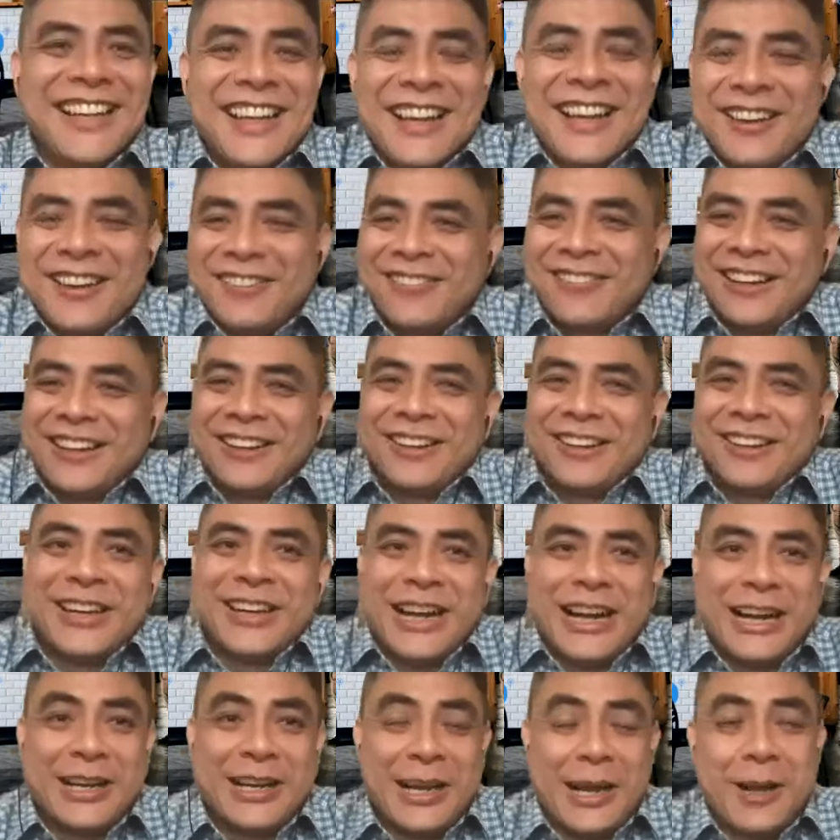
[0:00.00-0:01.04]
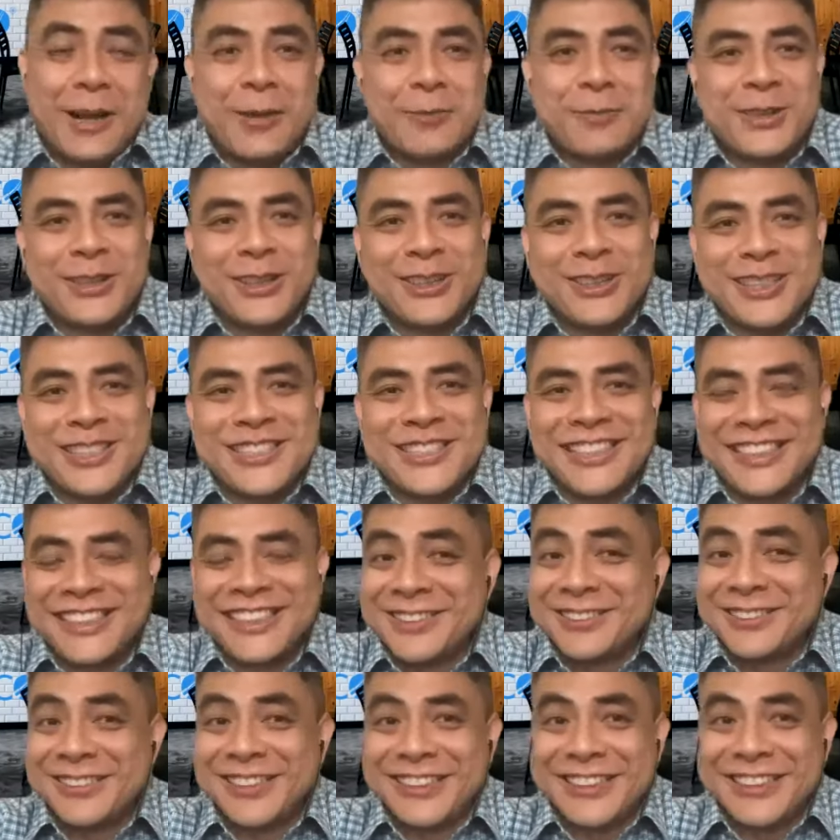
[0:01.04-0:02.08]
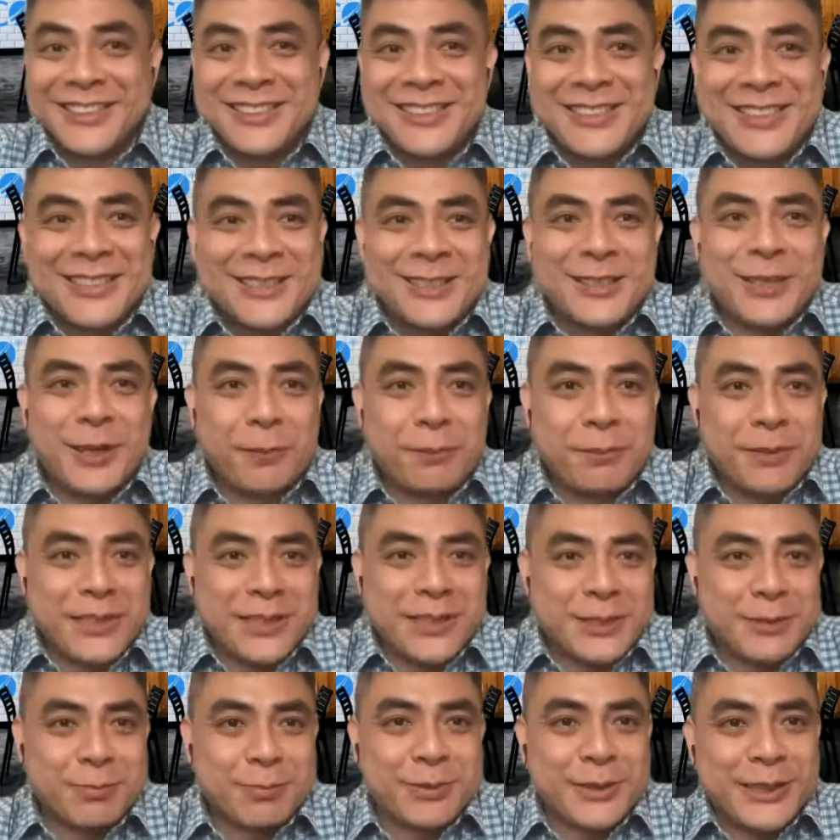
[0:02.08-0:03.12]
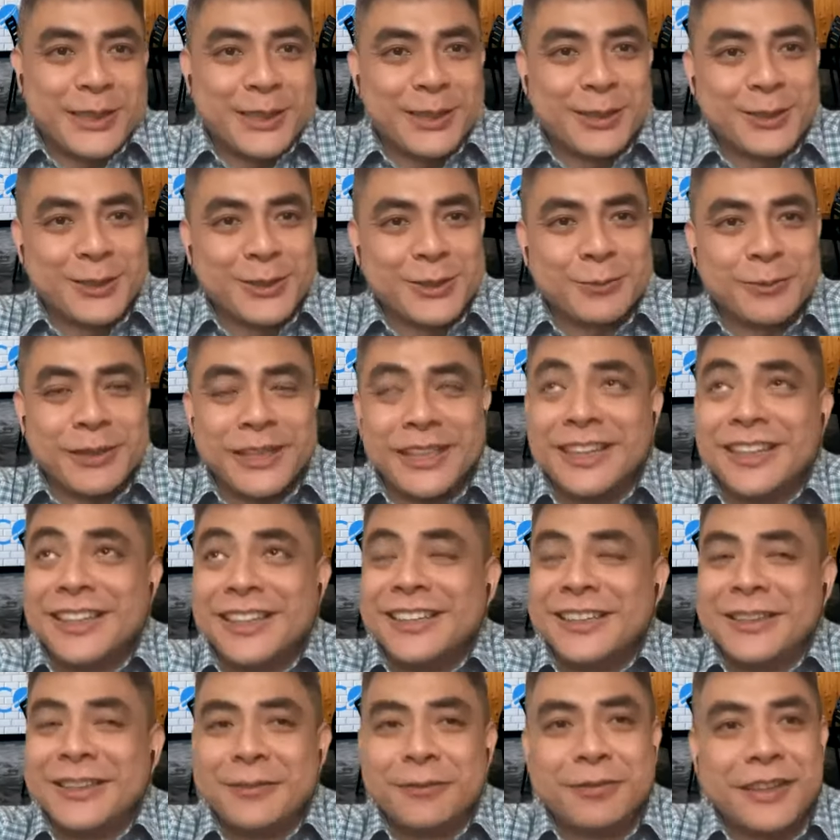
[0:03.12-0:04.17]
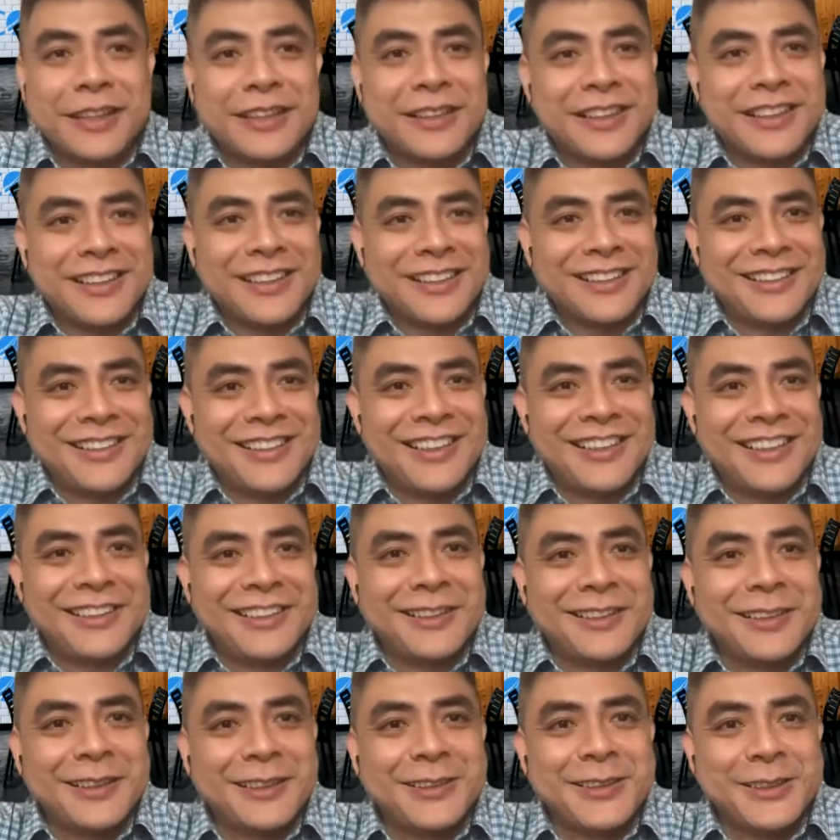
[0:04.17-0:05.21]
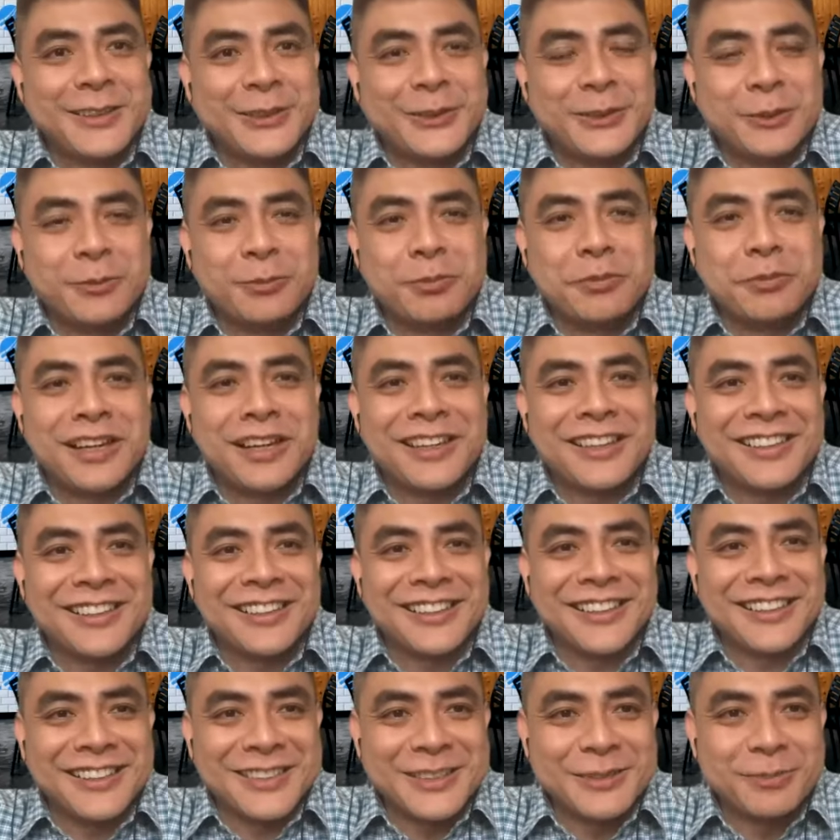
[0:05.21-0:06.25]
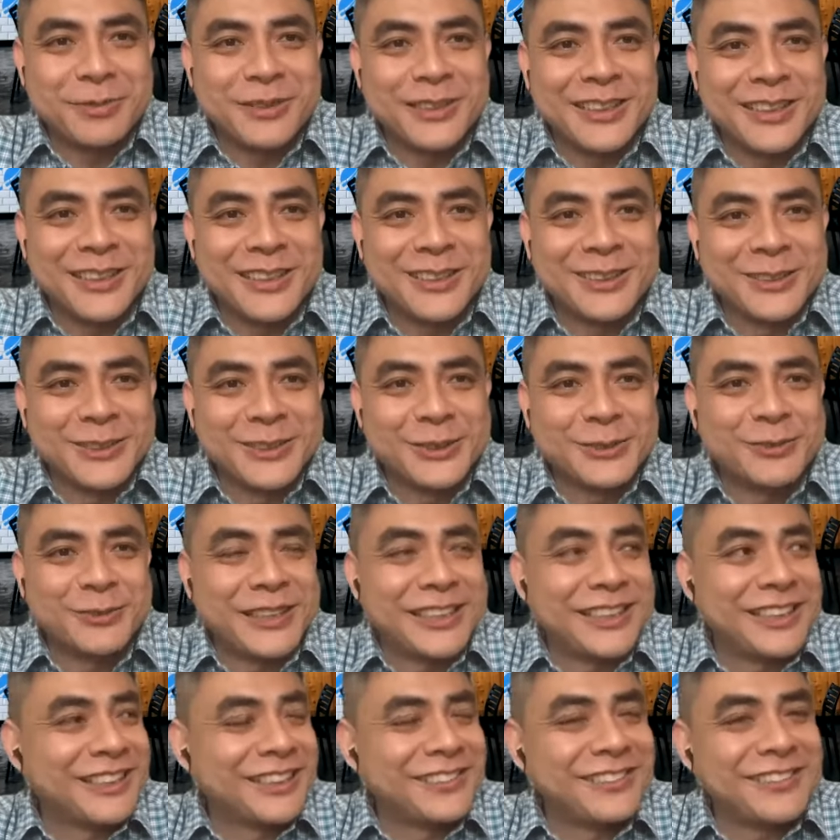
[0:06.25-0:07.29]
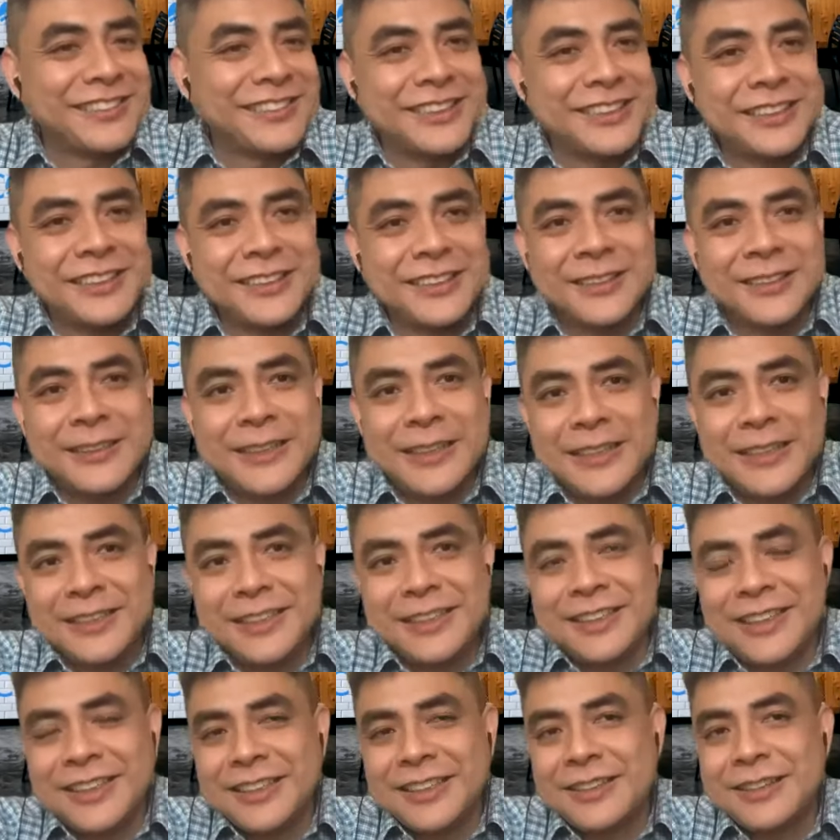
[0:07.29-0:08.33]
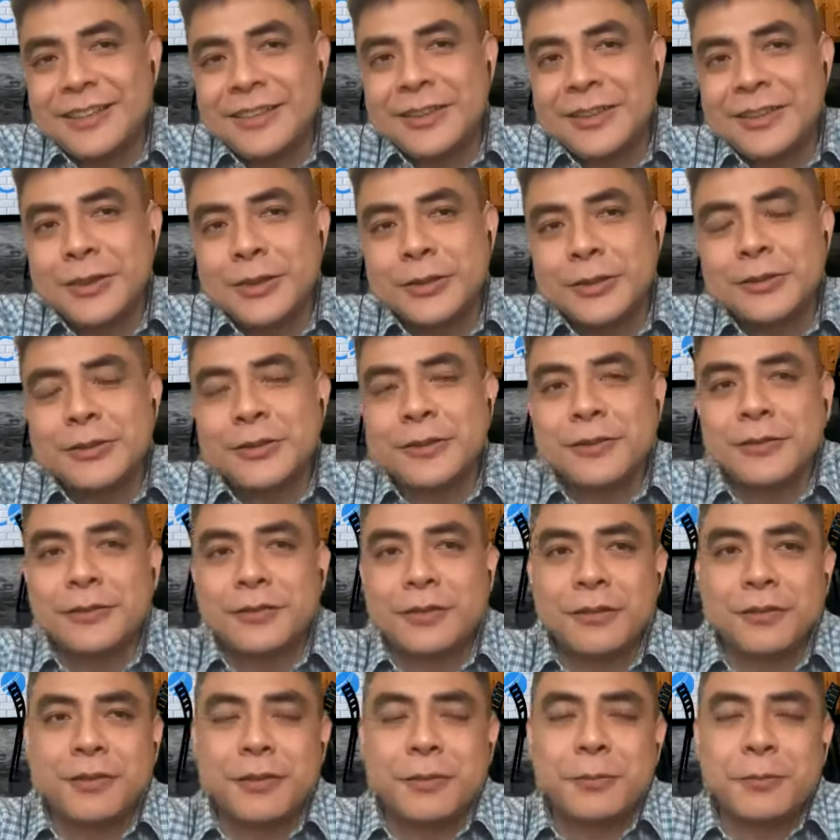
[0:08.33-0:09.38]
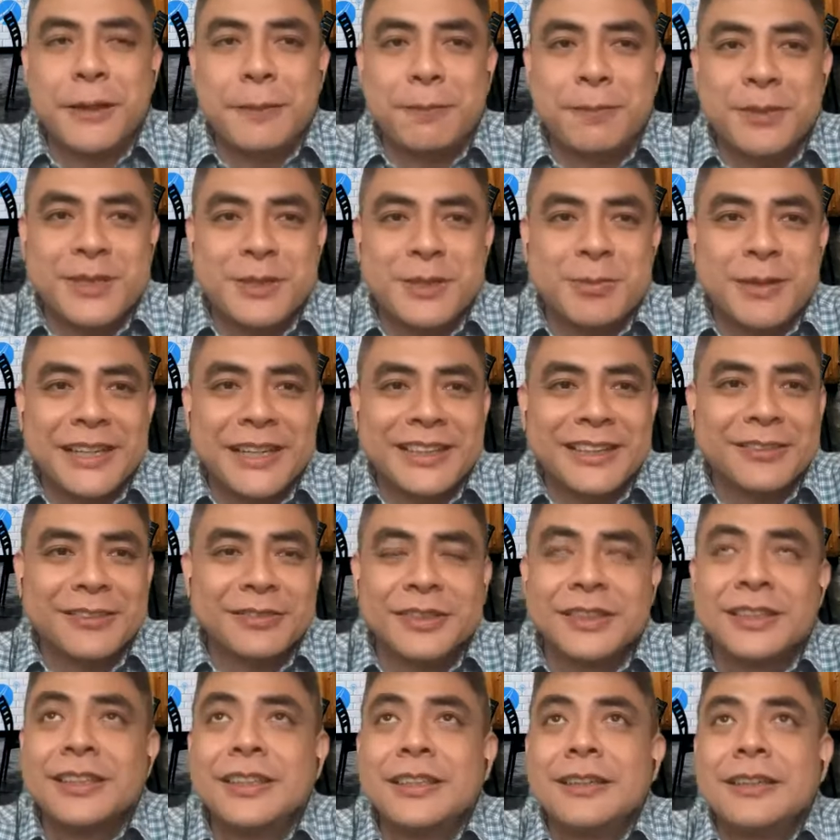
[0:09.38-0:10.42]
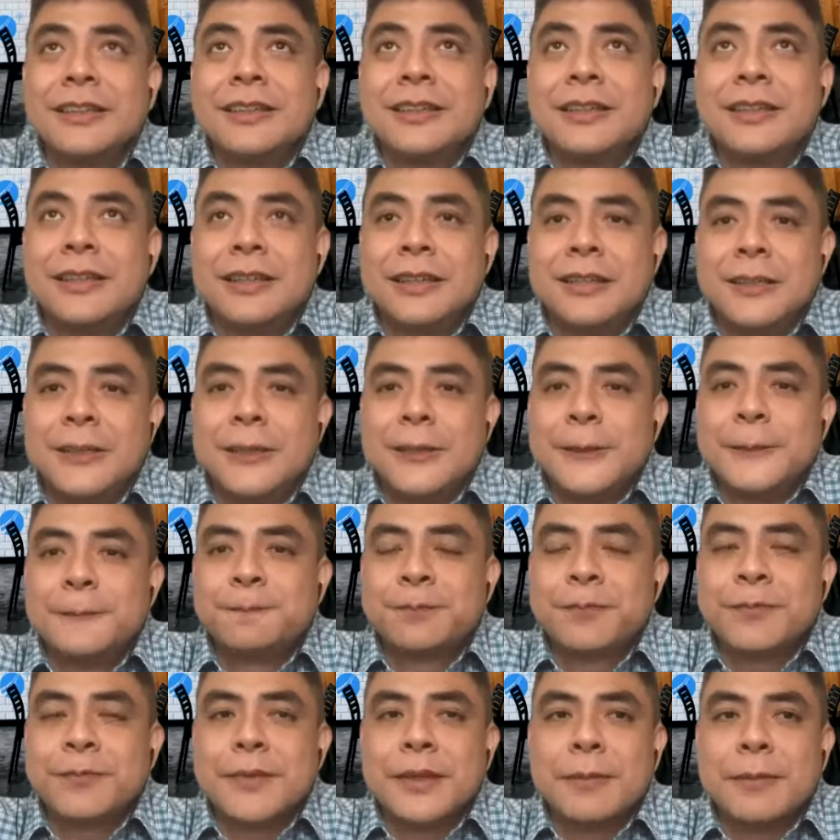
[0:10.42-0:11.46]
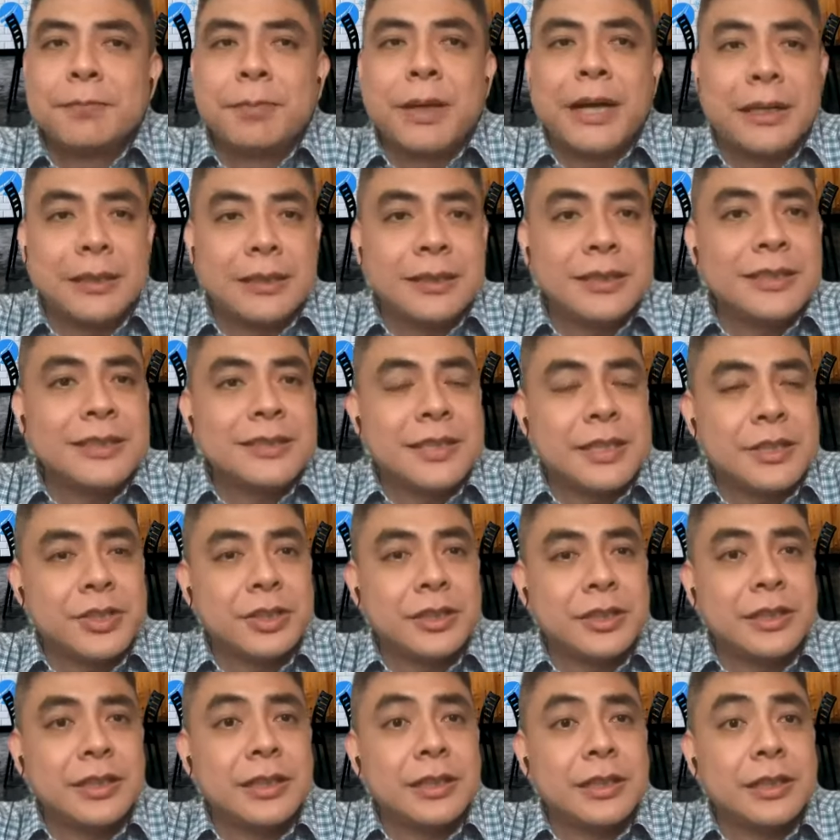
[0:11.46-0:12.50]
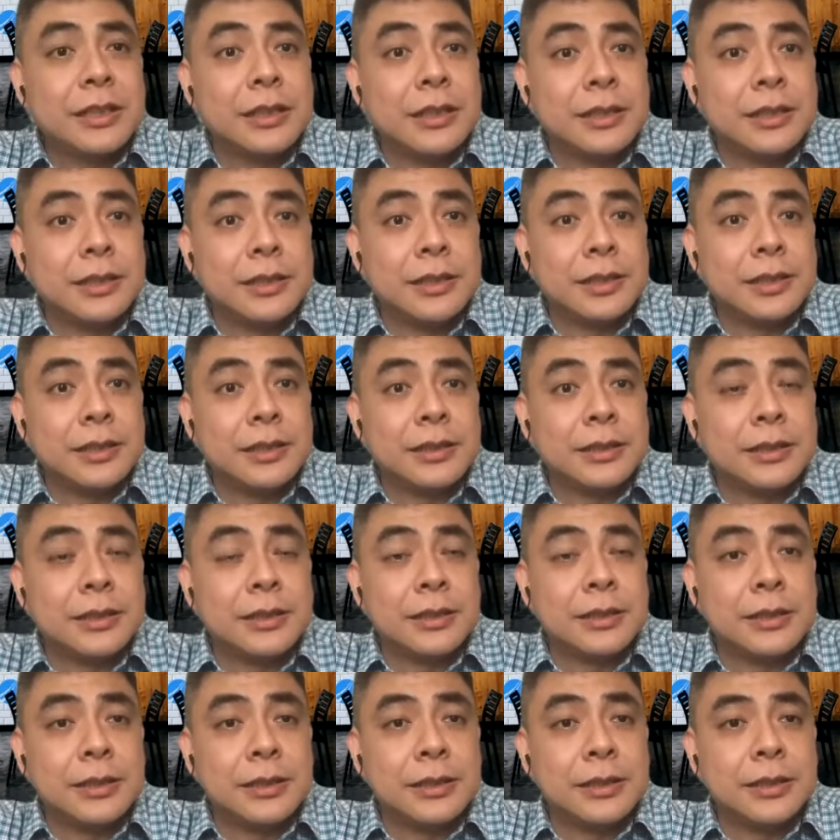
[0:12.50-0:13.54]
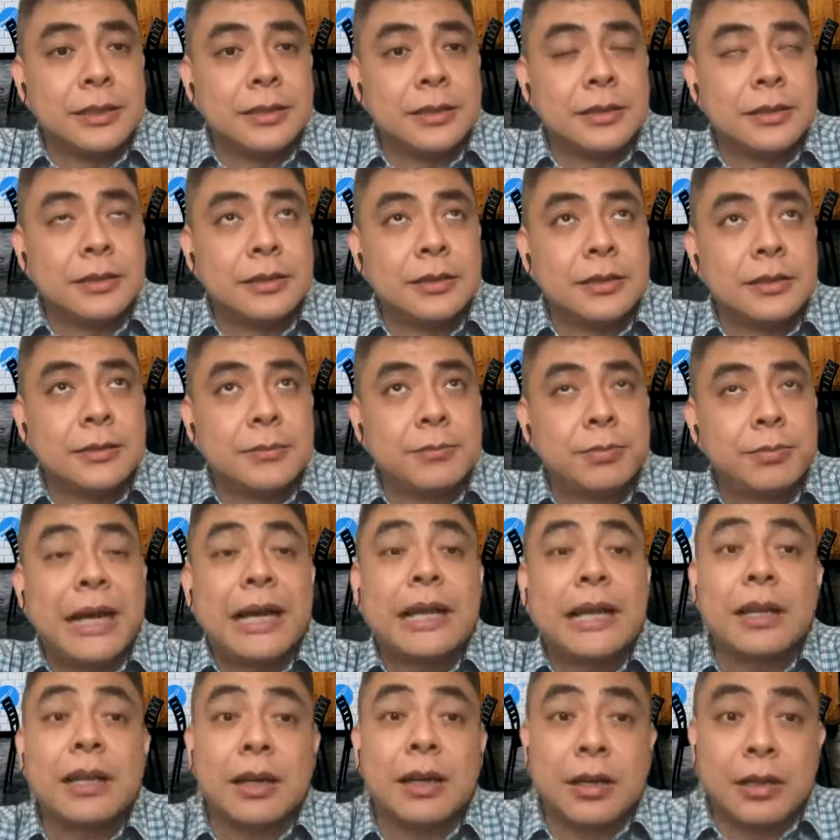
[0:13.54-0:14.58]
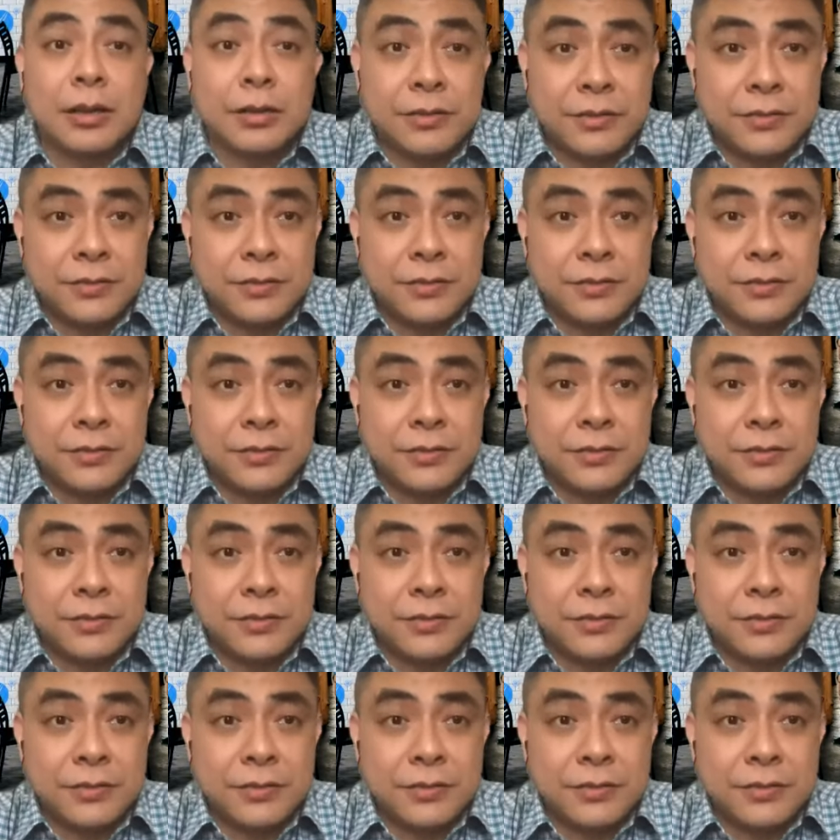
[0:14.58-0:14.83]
Well, I'm going to say this, right? This topic is pretty close to my heart. In fact, anything to do with marketing is pretty close to my heart, right? I you know, from my perspective, partner is actually part of